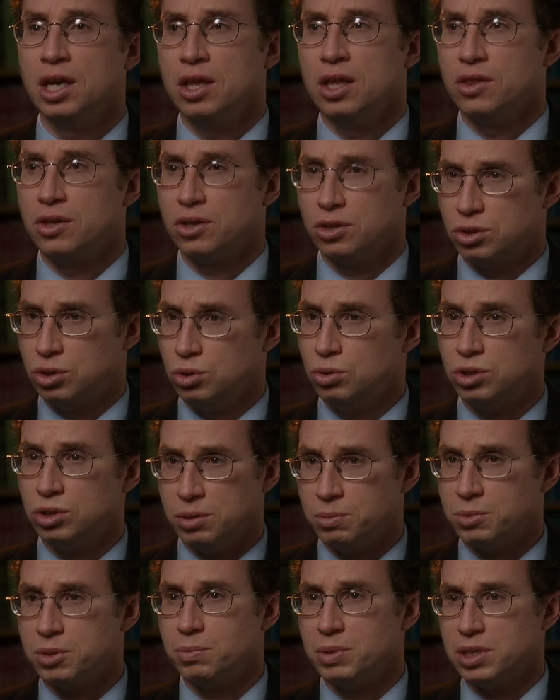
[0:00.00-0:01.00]
There do
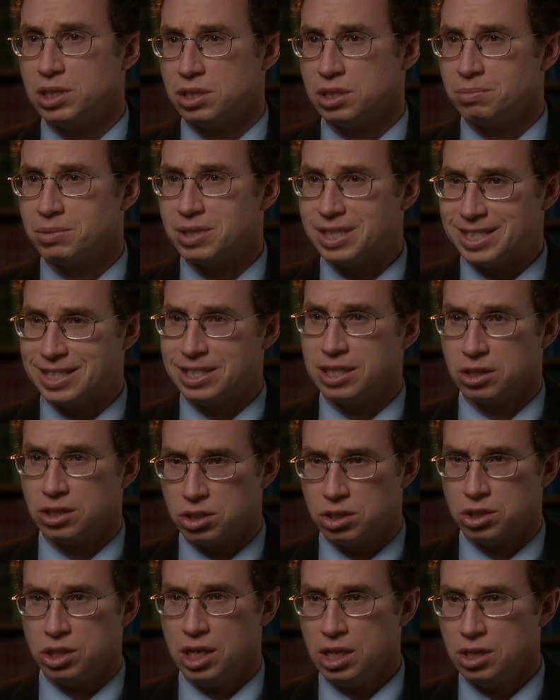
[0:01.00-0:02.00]
seem to be some
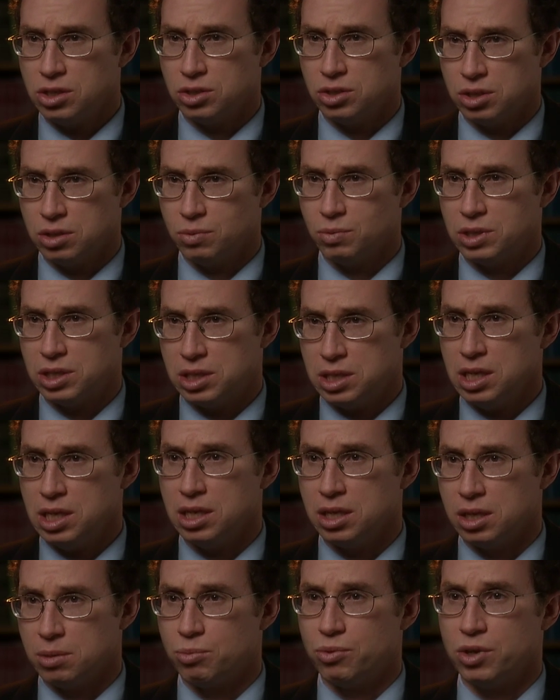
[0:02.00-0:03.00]
distinct changes that we see
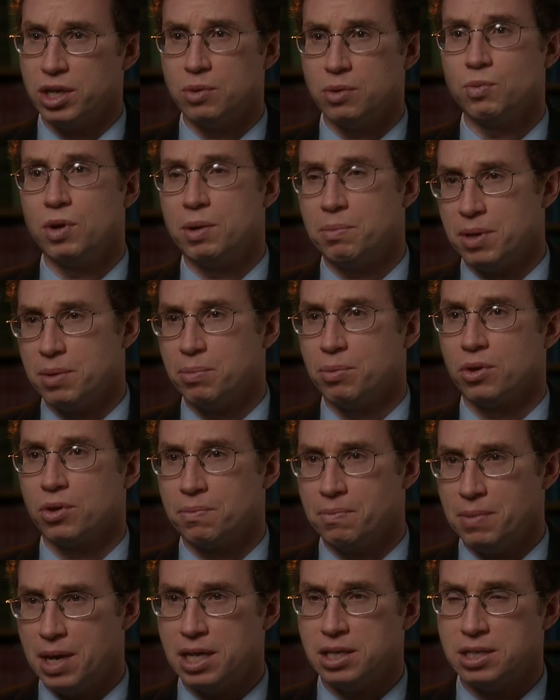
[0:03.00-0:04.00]
in the brain when people are
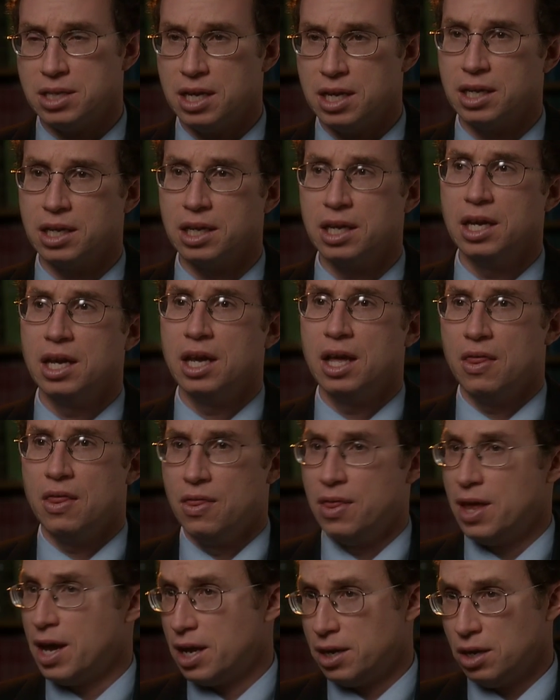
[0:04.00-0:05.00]
meditating
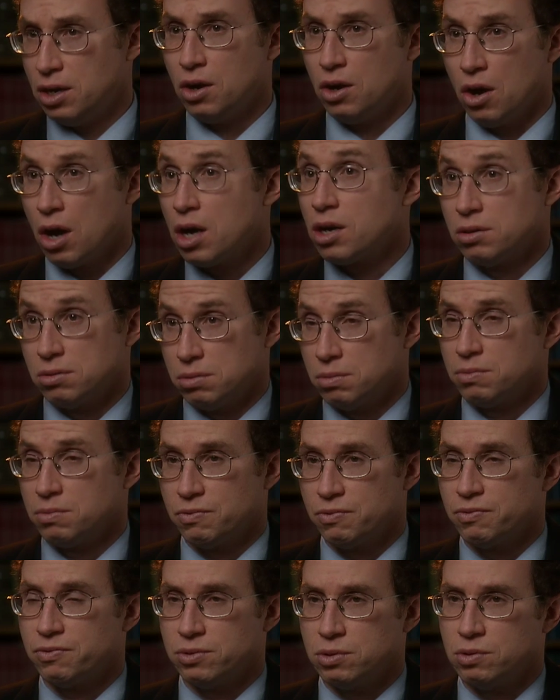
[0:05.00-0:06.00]
that are
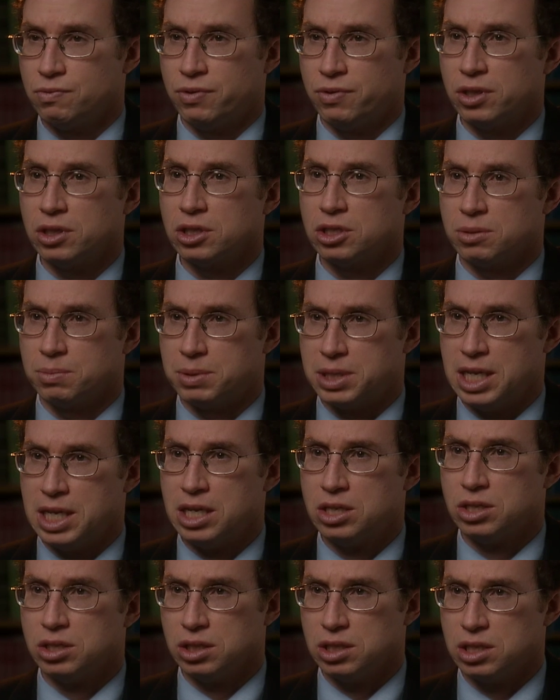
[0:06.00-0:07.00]
fairly
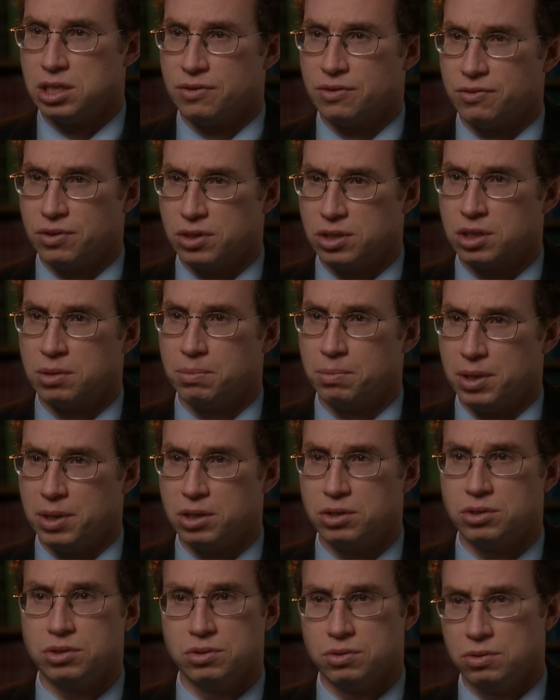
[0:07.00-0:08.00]
substantially different
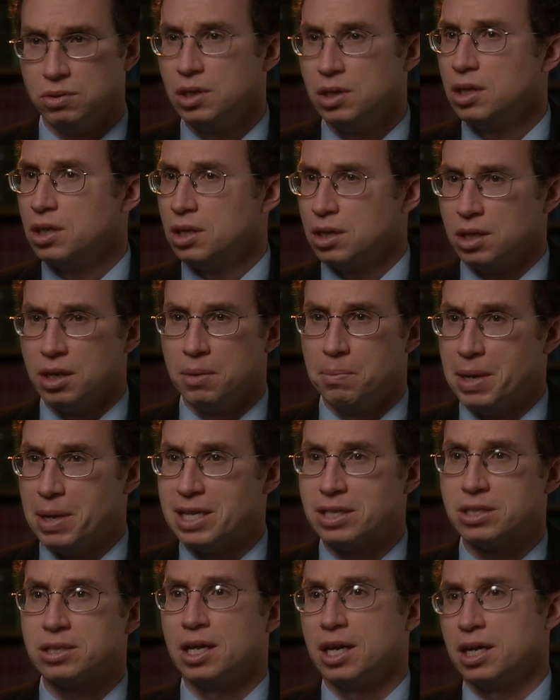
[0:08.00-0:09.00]
compared to a
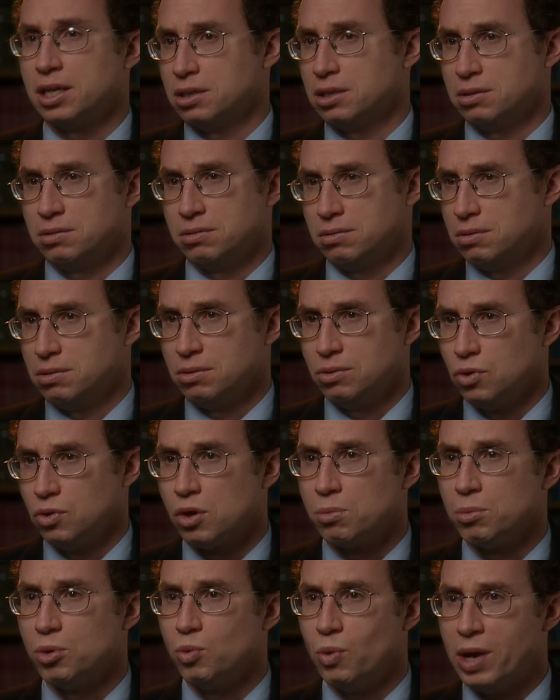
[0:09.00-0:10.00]
baseline
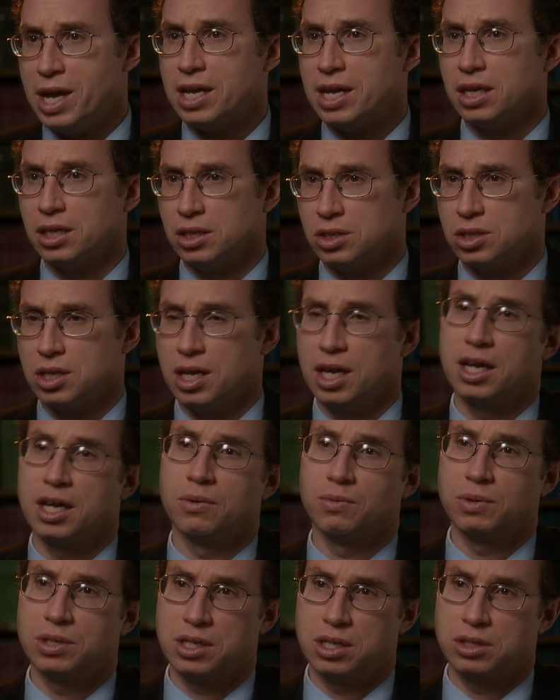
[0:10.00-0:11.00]
normal waking scan,
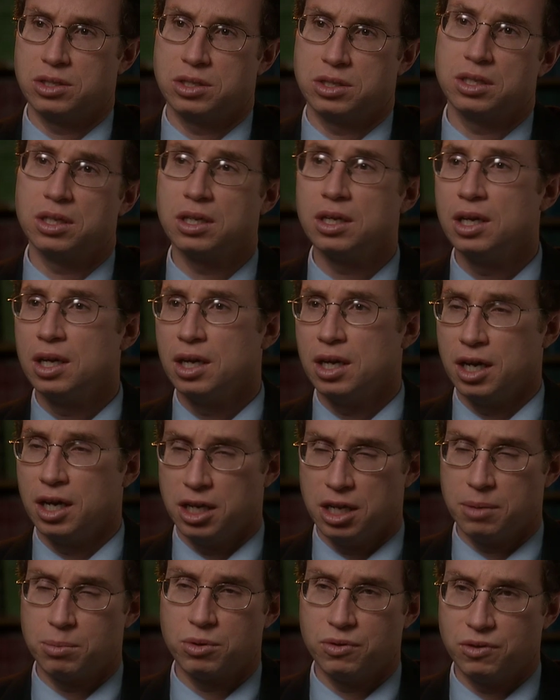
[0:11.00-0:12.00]
and we tend to see a
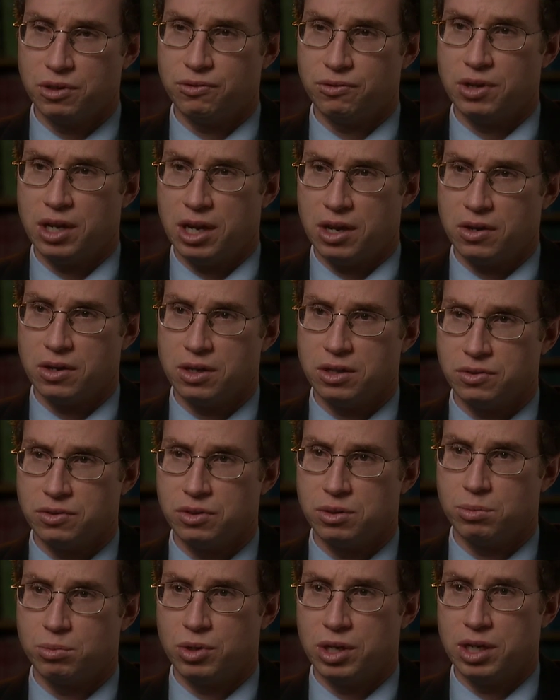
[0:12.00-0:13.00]
number of different areas of
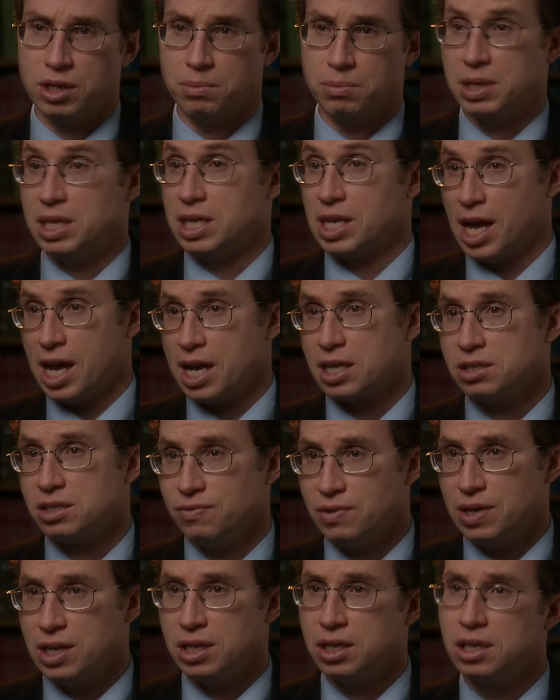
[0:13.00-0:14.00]
the brain being
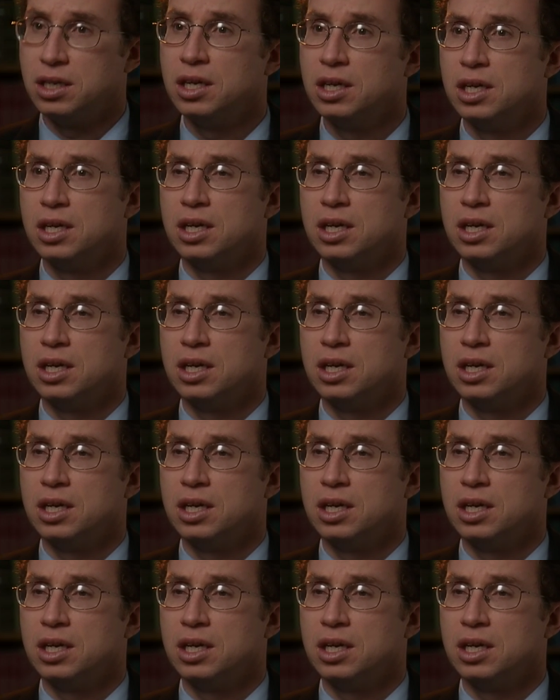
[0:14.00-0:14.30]
activated.